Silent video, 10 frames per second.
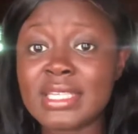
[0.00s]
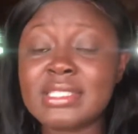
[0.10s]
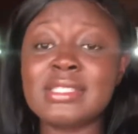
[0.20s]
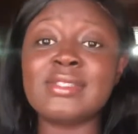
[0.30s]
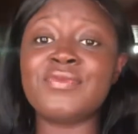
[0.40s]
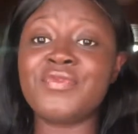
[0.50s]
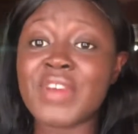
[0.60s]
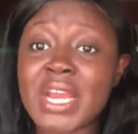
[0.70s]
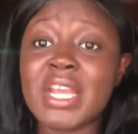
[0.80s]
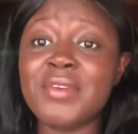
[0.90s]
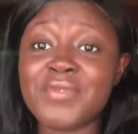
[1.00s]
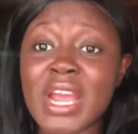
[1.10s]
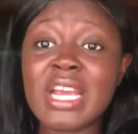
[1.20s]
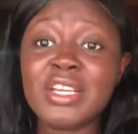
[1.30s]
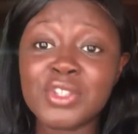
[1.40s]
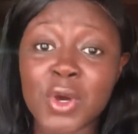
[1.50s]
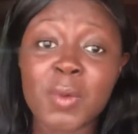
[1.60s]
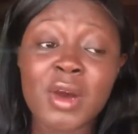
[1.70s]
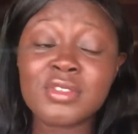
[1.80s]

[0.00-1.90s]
It is very, very normal.